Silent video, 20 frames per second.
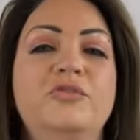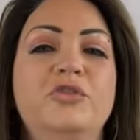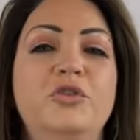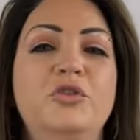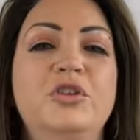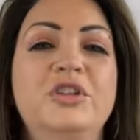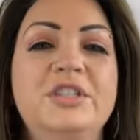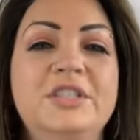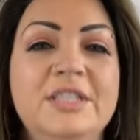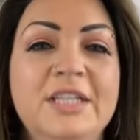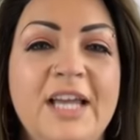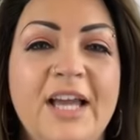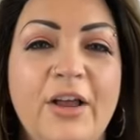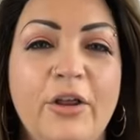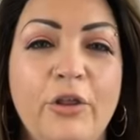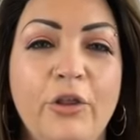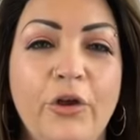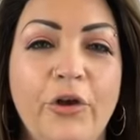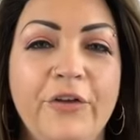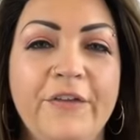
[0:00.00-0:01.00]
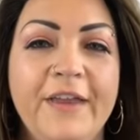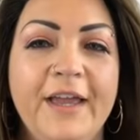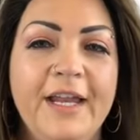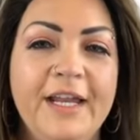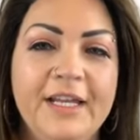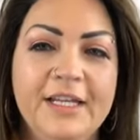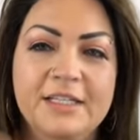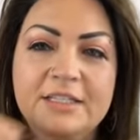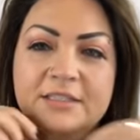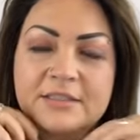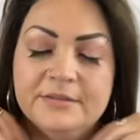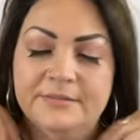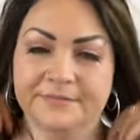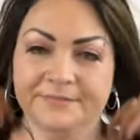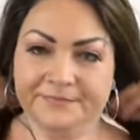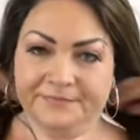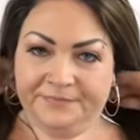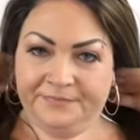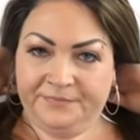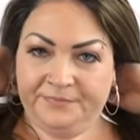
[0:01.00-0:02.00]
You can see how long that is.
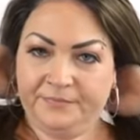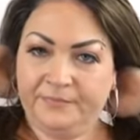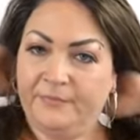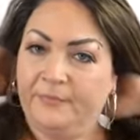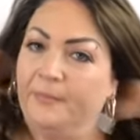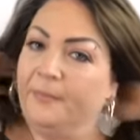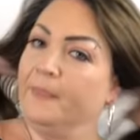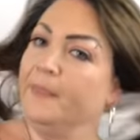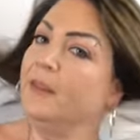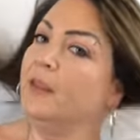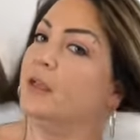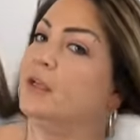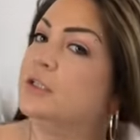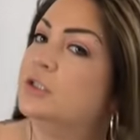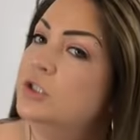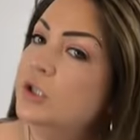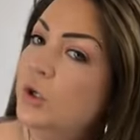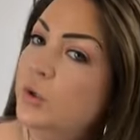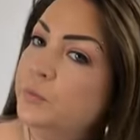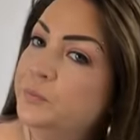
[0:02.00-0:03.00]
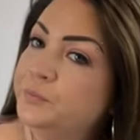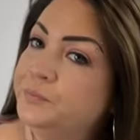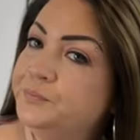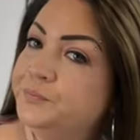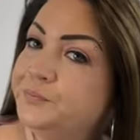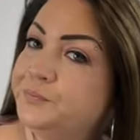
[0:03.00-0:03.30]
So